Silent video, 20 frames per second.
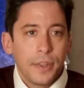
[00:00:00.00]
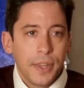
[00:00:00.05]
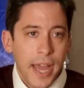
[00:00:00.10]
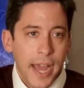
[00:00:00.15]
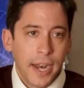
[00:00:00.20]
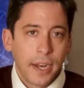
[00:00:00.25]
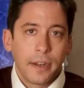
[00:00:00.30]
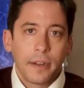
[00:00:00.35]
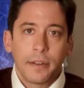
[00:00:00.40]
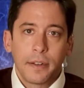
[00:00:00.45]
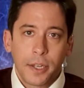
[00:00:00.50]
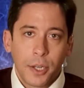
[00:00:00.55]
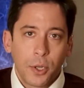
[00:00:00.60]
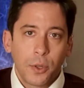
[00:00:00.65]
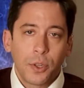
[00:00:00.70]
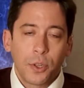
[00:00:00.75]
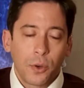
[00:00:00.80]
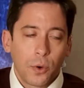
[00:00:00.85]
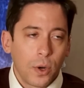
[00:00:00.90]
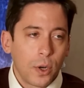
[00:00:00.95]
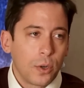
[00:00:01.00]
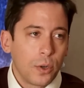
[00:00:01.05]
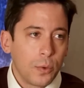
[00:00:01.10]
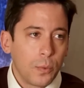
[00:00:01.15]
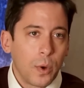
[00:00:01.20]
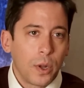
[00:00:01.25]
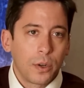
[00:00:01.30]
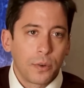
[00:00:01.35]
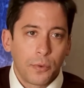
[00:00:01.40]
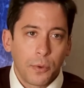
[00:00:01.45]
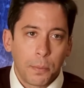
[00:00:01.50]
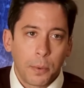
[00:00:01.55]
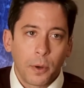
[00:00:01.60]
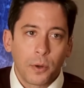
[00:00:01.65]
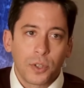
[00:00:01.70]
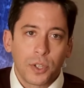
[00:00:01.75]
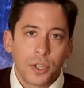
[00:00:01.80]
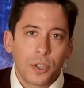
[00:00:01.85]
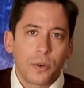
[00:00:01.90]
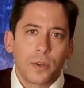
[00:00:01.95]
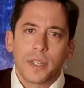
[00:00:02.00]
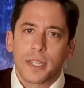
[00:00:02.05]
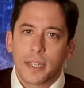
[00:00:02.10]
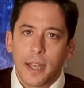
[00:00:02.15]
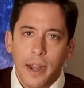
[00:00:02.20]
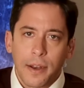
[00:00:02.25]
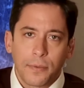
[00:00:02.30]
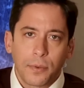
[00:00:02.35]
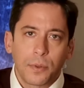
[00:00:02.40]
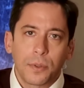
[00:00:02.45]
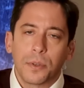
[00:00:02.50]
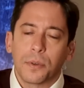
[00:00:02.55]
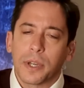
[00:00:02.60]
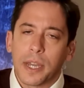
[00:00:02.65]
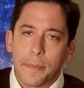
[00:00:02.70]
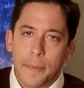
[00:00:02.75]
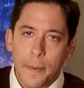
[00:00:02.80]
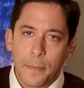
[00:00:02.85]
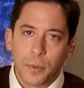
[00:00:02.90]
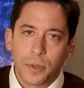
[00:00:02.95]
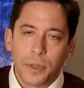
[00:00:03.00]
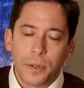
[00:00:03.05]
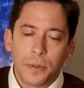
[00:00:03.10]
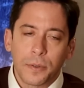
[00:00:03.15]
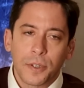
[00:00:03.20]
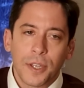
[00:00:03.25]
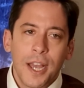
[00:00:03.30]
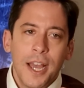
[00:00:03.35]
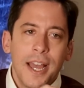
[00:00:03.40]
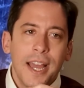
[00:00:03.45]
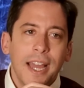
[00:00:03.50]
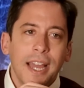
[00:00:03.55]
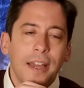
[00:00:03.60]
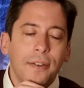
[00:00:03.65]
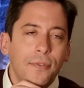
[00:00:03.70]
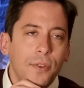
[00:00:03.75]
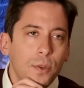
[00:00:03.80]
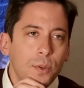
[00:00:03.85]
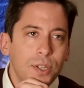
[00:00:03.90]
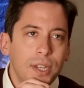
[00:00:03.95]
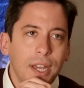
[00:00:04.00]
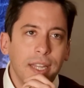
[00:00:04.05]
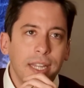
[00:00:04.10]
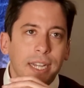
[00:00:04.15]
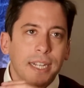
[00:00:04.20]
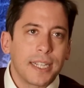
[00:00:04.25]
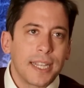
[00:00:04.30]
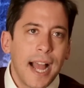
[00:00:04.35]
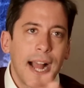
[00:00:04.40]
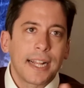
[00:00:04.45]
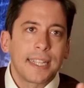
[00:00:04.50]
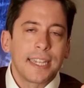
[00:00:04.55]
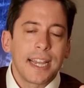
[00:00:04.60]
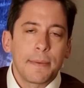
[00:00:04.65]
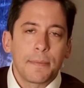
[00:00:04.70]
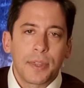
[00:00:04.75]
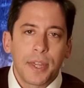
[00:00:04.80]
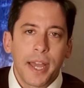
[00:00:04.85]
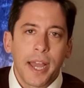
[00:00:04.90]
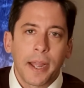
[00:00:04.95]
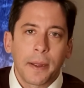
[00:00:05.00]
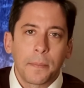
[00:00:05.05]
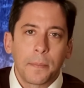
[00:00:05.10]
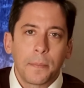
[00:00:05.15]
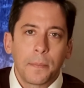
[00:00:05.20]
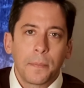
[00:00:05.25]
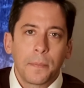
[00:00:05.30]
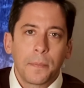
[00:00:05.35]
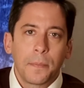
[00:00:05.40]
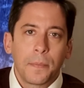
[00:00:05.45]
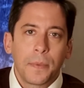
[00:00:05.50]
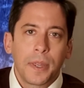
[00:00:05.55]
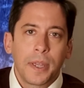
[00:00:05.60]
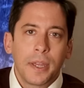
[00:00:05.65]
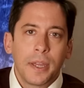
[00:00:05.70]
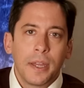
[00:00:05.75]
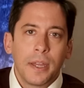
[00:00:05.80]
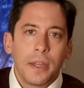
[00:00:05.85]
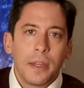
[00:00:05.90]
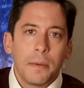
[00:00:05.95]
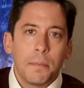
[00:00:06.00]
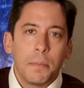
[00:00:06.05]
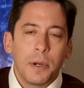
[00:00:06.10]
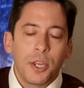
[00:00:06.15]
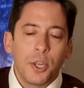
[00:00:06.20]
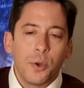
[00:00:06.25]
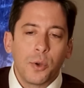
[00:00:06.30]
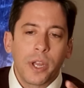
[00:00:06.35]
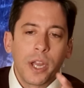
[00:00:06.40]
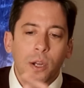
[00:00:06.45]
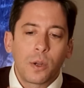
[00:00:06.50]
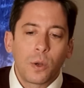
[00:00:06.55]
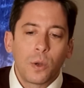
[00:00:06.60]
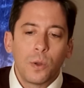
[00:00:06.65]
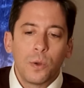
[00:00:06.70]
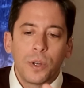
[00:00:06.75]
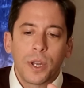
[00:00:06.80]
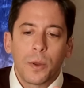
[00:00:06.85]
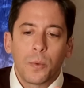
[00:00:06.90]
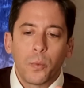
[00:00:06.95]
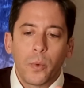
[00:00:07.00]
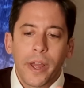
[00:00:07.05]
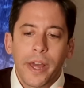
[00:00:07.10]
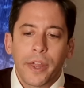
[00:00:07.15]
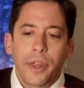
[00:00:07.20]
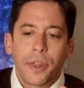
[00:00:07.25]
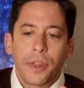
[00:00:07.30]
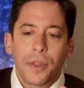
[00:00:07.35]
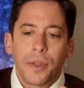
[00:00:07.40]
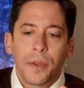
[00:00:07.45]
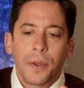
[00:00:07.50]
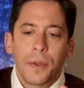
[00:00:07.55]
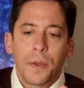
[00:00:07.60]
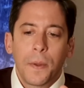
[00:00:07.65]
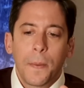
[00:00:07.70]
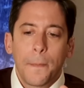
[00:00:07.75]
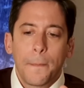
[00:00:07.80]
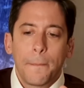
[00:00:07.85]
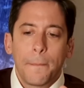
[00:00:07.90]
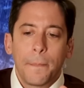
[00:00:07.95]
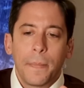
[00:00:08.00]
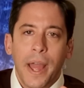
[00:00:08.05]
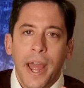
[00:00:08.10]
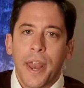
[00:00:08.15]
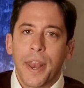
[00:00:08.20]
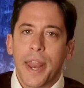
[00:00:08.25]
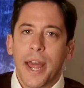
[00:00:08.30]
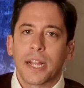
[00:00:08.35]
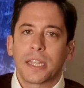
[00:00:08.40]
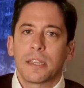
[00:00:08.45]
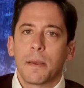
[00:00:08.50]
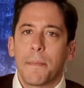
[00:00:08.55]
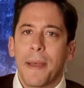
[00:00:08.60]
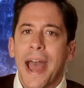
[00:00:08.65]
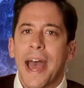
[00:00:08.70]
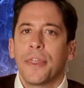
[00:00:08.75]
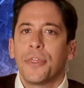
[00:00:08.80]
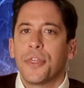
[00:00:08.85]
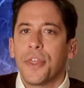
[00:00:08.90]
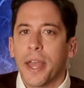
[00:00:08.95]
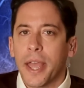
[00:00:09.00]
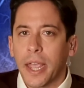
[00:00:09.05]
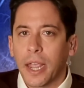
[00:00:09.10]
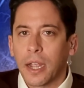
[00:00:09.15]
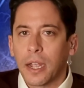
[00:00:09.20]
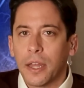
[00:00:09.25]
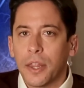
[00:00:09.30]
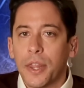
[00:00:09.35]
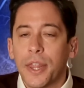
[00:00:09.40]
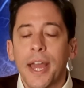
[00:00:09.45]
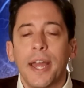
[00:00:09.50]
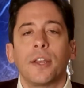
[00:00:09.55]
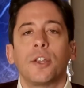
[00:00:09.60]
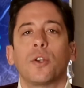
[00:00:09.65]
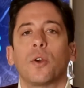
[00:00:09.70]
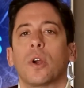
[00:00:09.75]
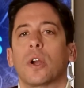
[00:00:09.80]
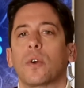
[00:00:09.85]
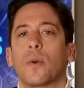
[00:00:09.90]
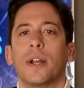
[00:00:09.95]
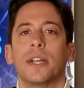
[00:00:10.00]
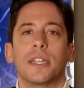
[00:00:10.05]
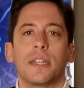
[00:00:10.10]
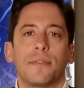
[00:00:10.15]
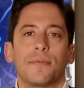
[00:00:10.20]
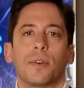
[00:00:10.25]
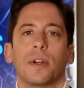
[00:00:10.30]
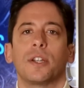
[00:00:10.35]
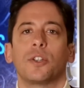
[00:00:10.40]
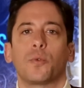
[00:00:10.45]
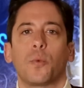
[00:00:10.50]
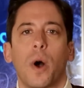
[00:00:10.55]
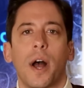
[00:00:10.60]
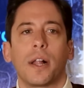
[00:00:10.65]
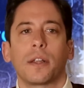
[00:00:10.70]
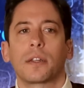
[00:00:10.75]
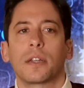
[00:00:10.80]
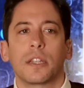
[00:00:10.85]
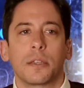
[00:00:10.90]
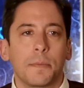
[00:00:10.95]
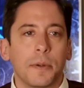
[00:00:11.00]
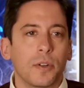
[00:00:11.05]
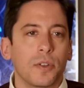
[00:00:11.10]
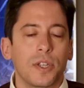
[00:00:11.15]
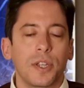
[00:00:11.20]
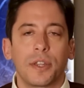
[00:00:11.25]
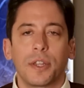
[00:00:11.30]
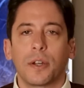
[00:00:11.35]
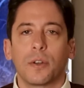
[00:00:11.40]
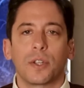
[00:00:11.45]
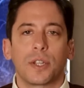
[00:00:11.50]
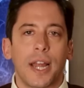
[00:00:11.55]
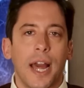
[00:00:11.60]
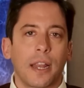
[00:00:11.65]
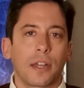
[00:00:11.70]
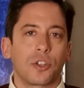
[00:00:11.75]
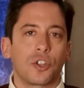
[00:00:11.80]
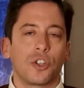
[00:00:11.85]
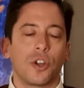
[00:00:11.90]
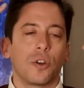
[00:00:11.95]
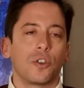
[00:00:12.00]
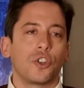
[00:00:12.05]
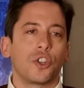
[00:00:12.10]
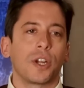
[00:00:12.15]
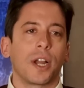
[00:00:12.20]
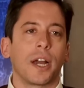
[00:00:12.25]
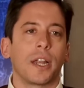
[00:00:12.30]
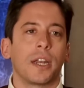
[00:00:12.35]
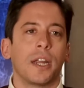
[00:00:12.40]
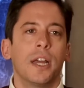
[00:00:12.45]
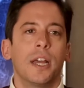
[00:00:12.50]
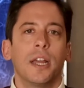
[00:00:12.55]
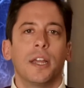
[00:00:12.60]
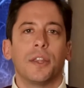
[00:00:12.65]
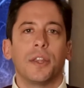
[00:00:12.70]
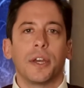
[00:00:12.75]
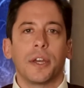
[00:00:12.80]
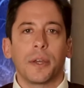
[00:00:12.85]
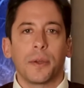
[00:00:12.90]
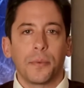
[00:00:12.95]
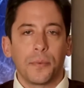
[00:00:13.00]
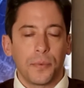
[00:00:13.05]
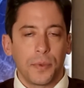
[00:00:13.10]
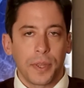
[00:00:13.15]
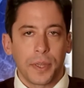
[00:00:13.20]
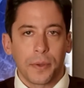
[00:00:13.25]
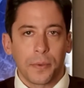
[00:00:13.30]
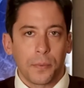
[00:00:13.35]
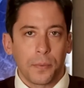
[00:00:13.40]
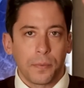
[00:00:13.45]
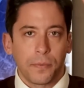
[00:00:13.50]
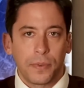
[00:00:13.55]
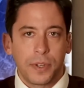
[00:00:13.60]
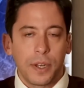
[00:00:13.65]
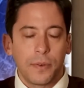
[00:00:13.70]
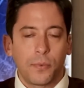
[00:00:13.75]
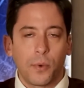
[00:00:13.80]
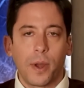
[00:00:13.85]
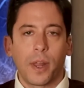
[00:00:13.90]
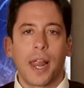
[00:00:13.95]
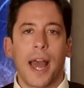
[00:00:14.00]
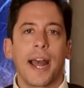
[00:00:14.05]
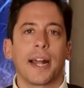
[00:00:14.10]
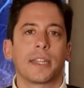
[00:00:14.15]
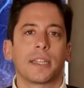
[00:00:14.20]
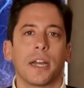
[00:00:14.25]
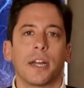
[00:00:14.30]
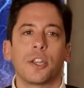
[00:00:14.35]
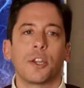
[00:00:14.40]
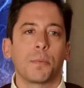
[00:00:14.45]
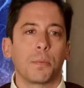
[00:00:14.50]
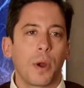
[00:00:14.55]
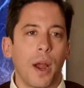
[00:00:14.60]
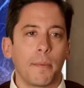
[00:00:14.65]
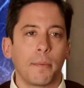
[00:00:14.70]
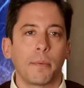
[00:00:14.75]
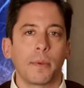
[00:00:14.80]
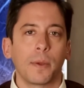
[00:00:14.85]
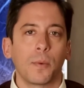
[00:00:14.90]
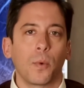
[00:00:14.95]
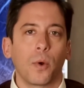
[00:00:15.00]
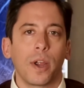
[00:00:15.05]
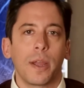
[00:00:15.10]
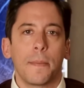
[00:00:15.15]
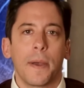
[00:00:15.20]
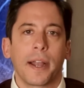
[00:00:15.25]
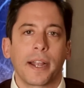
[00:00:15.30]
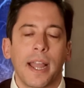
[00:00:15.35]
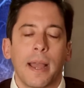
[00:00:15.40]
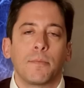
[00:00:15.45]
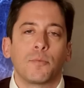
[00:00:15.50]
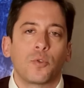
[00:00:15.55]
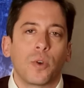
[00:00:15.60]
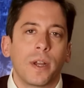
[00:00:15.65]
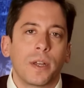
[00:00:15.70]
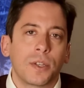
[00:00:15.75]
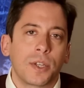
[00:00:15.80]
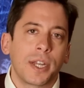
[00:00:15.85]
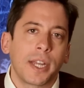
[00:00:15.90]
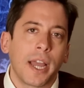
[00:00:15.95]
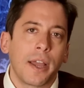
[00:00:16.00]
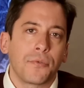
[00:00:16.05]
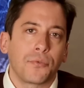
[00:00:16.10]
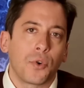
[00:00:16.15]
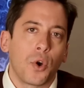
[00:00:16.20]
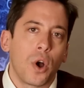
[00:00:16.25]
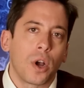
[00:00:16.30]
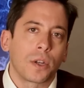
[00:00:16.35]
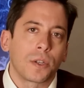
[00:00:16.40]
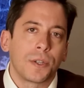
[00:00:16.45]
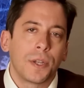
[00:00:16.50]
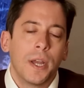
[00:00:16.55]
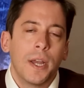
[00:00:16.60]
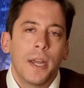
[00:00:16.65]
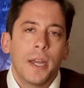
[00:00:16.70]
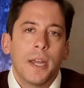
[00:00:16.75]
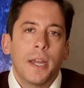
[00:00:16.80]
then you, are a good, wonderful person. You're insightful. You keep up with the news. If you say the exact same thing, but you conclude it with, and that's a bad thing, then you're a crazy fringe, wild conspiracy theorist. Alex Jones, you got the, the tinfoil hats on. You probably worry about chemtrails and gay frogs.